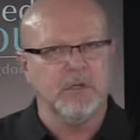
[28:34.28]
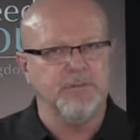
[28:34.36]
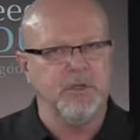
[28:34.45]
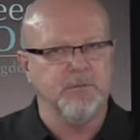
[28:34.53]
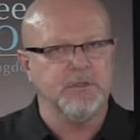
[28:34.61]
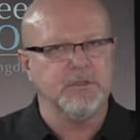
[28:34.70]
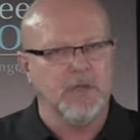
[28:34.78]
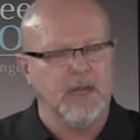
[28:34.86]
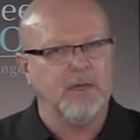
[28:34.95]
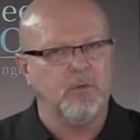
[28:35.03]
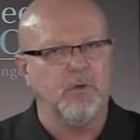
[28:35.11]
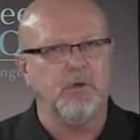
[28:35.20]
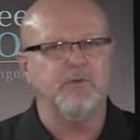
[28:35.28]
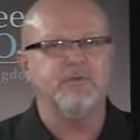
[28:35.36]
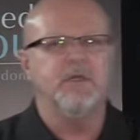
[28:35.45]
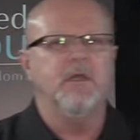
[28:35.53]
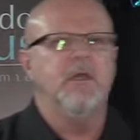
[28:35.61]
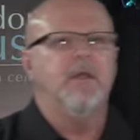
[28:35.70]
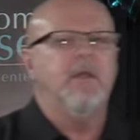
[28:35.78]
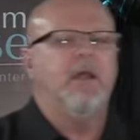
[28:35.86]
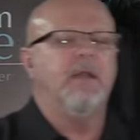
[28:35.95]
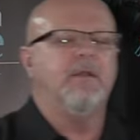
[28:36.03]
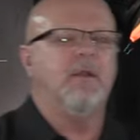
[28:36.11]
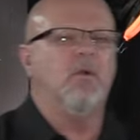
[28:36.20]
humans like wolves,
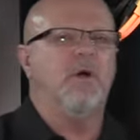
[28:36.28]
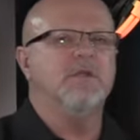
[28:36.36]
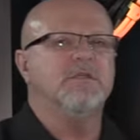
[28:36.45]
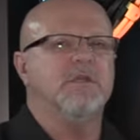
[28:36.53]
and then in what